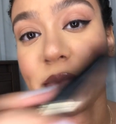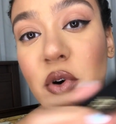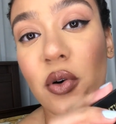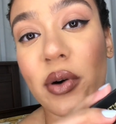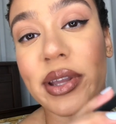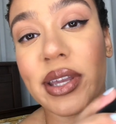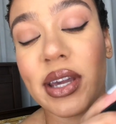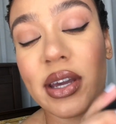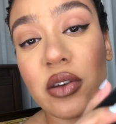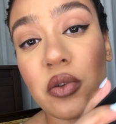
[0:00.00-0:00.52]

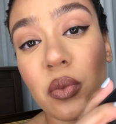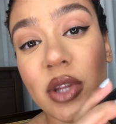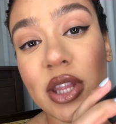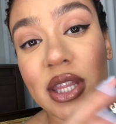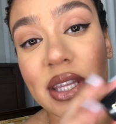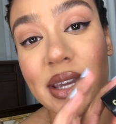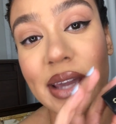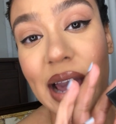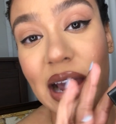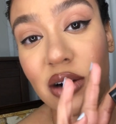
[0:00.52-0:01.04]
going in with
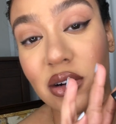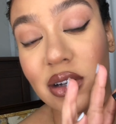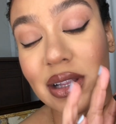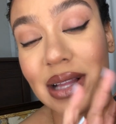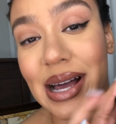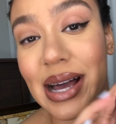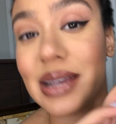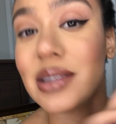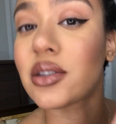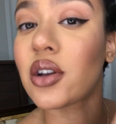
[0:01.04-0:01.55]
the
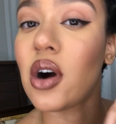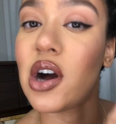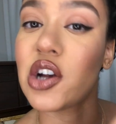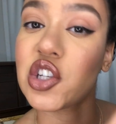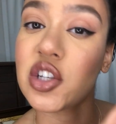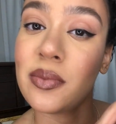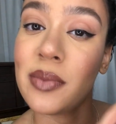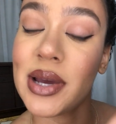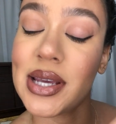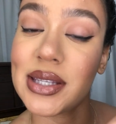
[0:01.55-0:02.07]
Hourglass
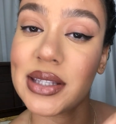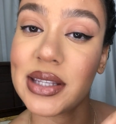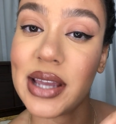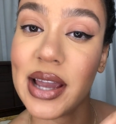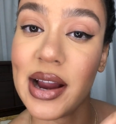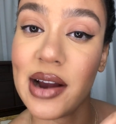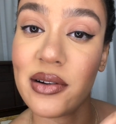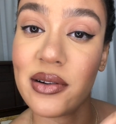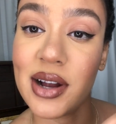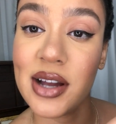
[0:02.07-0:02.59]
Caution
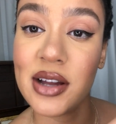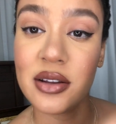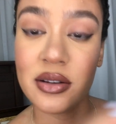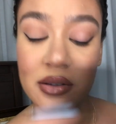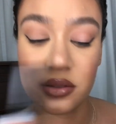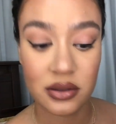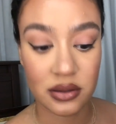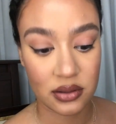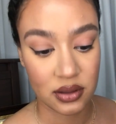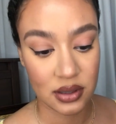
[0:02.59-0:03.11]
Mascara,
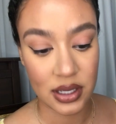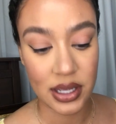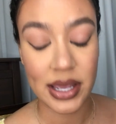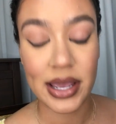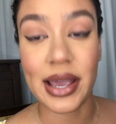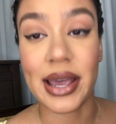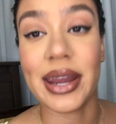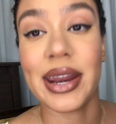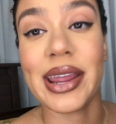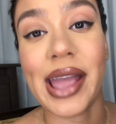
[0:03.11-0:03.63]

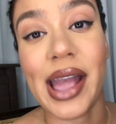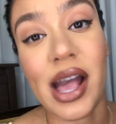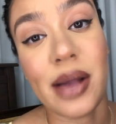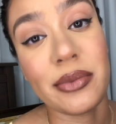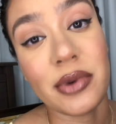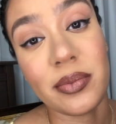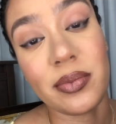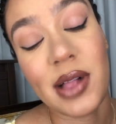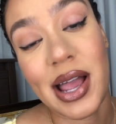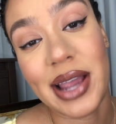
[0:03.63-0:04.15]
and I am
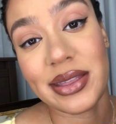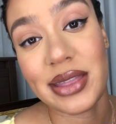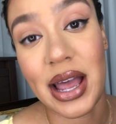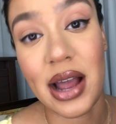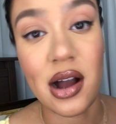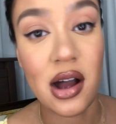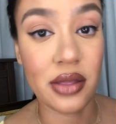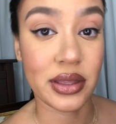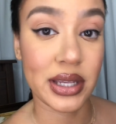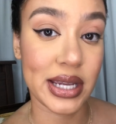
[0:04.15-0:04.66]
applying that
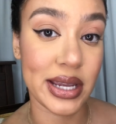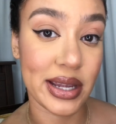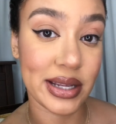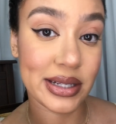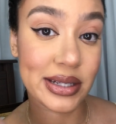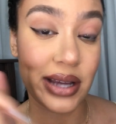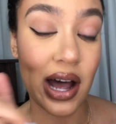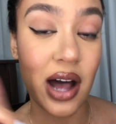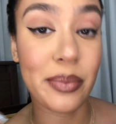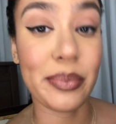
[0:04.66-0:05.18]
on the
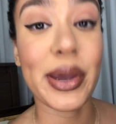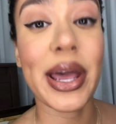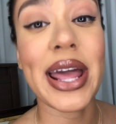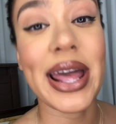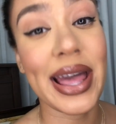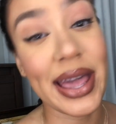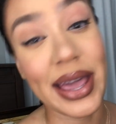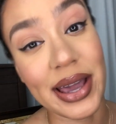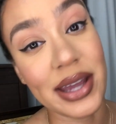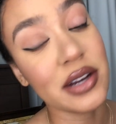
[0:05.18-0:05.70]
top
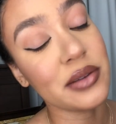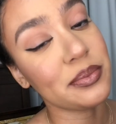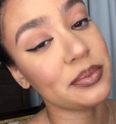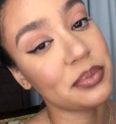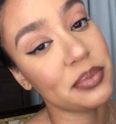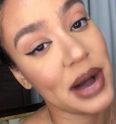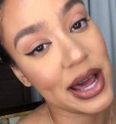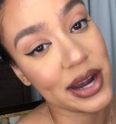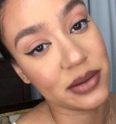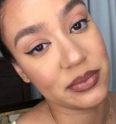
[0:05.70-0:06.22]
and
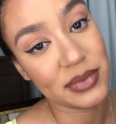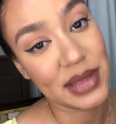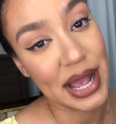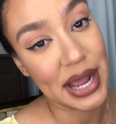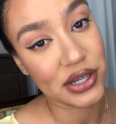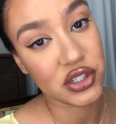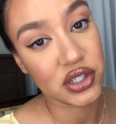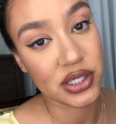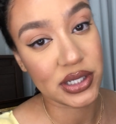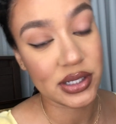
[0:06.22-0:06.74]
bottom
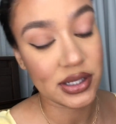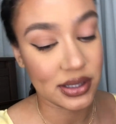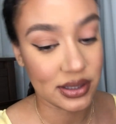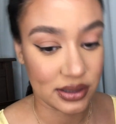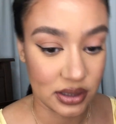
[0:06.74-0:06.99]
lashes.